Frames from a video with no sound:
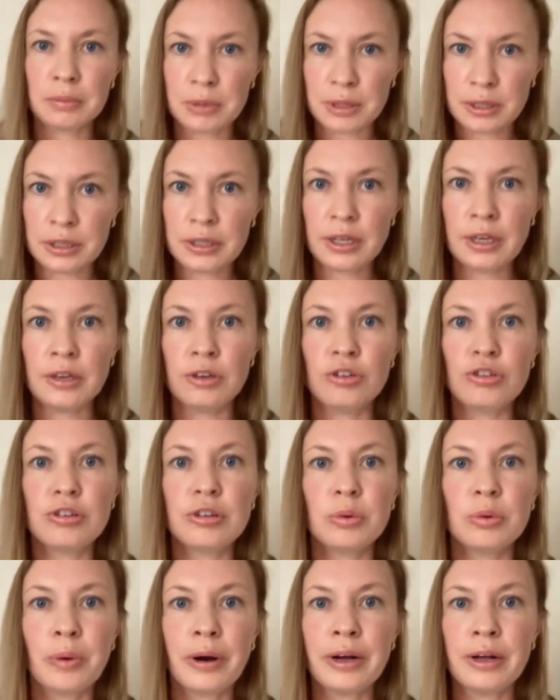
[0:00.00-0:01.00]
them
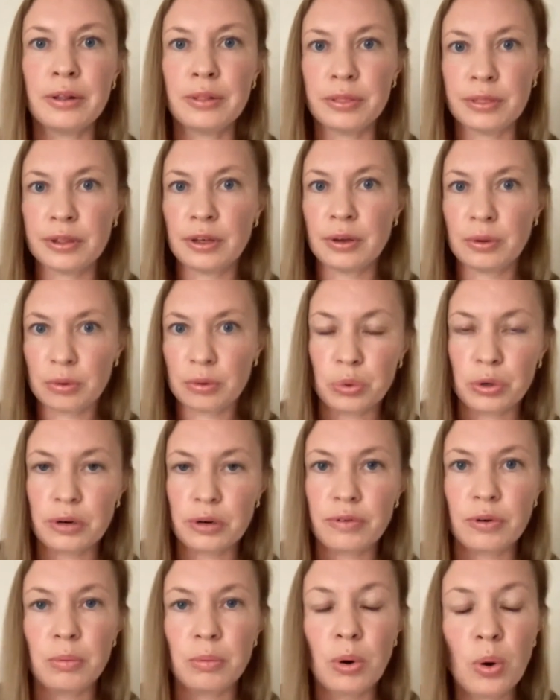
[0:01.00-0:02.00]
engaged while they
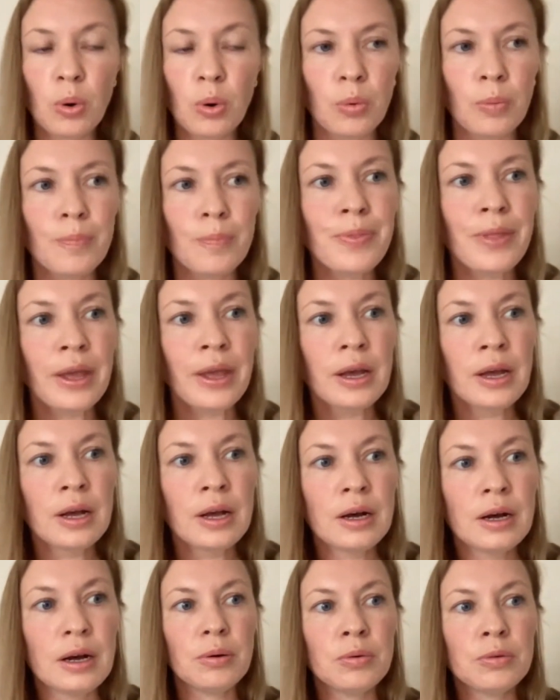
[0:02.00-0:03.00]
work from home.
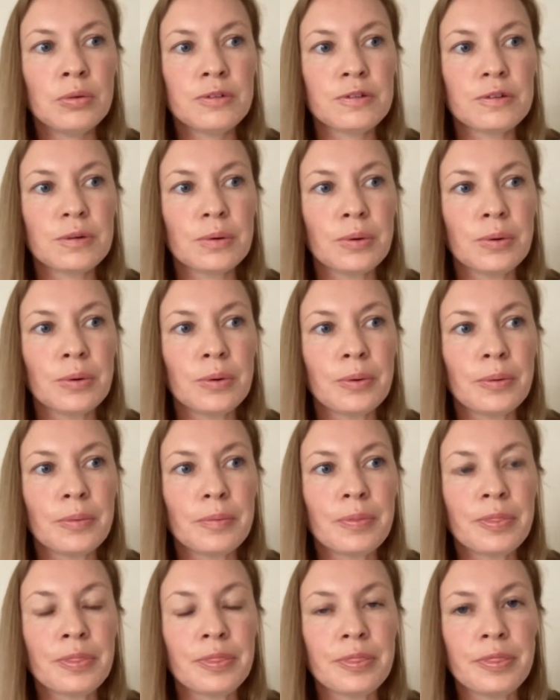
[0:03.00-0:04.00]
Also,
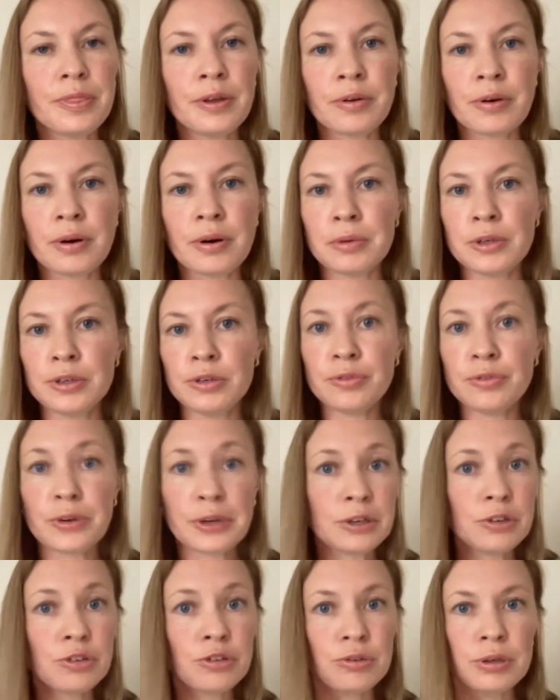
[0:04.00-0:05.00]
there are
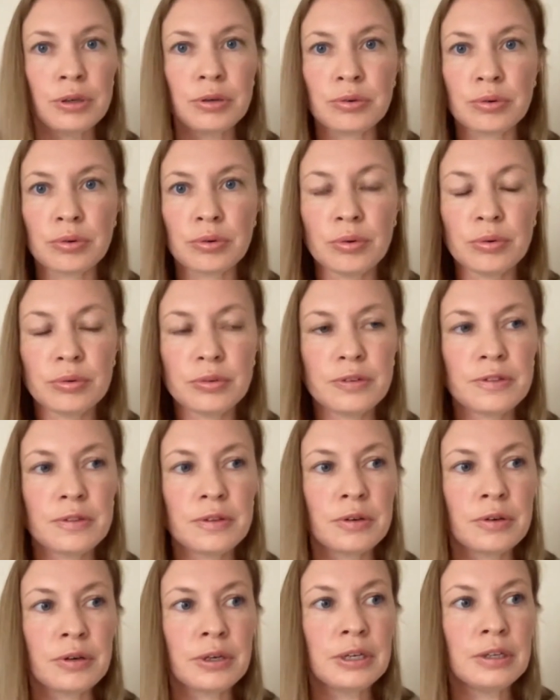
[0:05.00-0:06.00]
manufacturing roles.
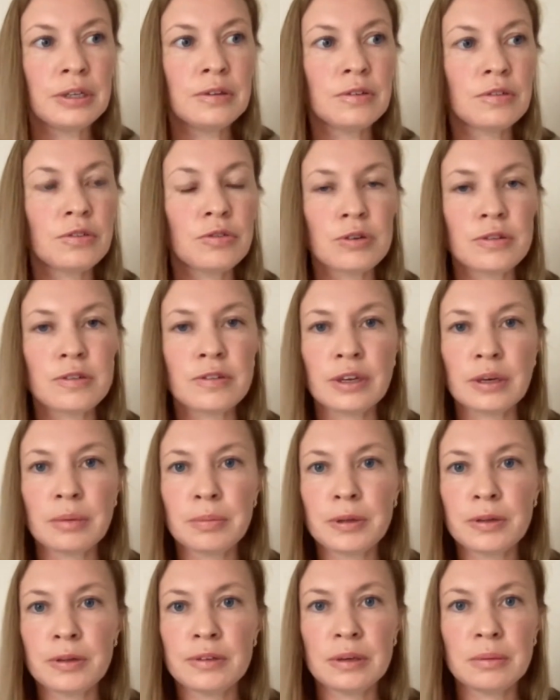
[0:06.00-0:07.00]
There are industries like
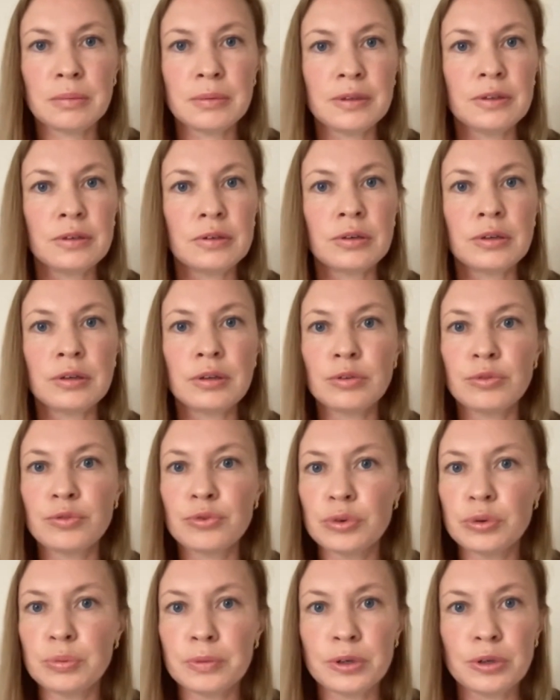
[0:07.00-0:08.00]
building material,
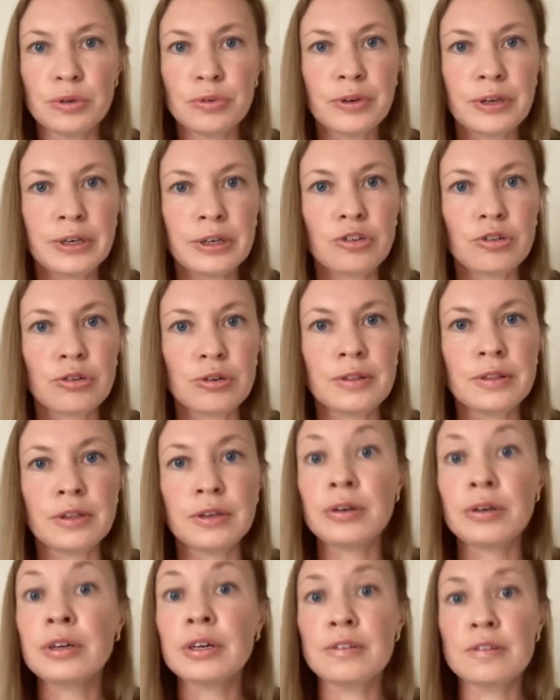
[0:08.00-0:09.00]
food manufacturing that
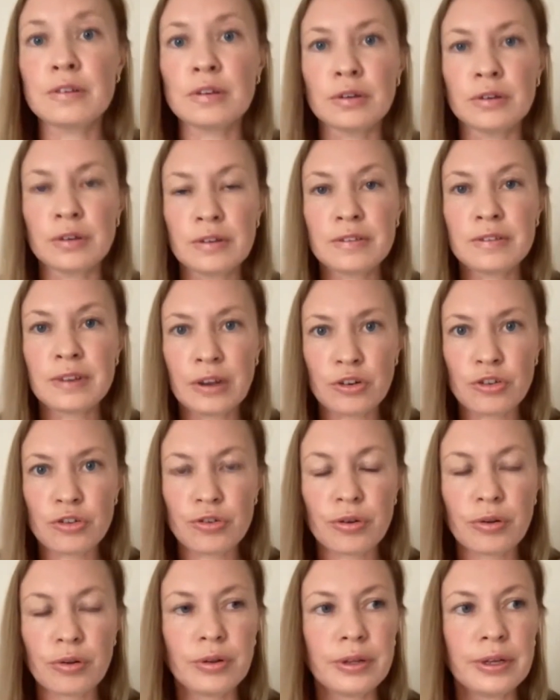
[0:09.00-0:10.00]
are considered
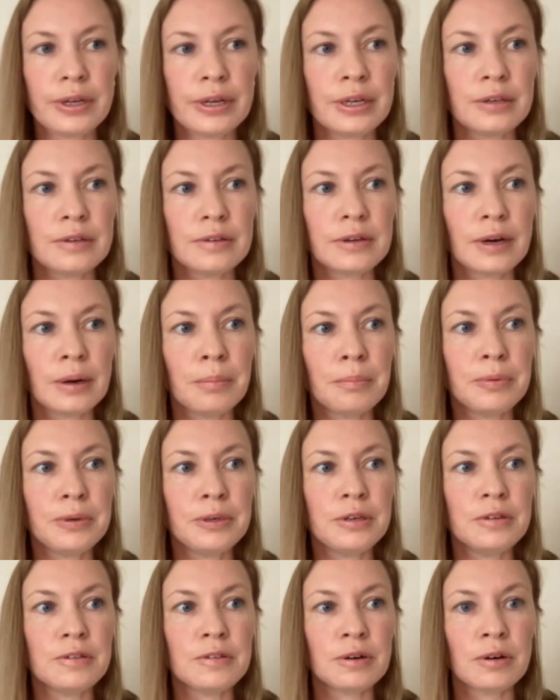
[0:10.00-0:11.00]
essential, and
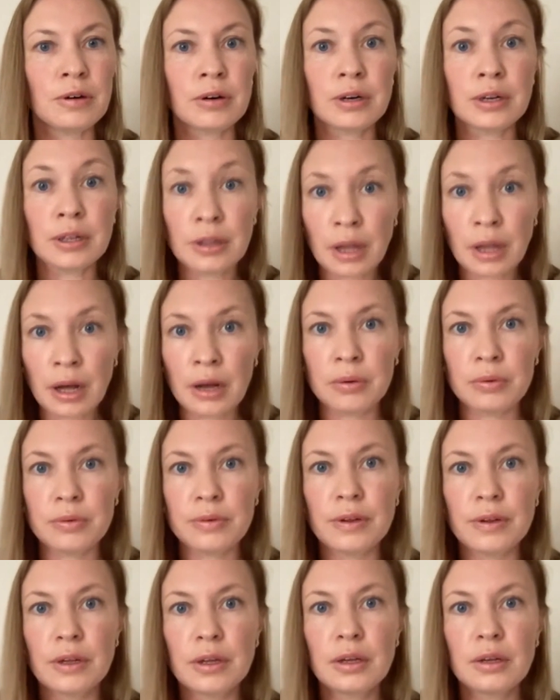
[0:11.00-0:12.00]
companies are allowed